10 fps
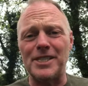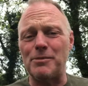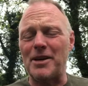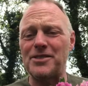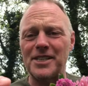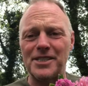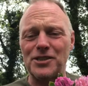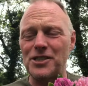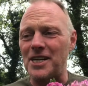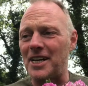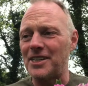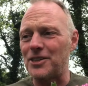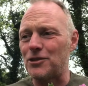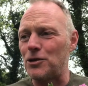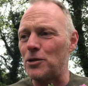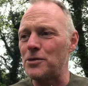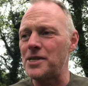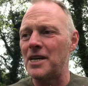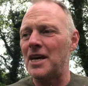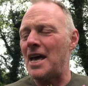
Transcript: It's about 6 inches high that it grows,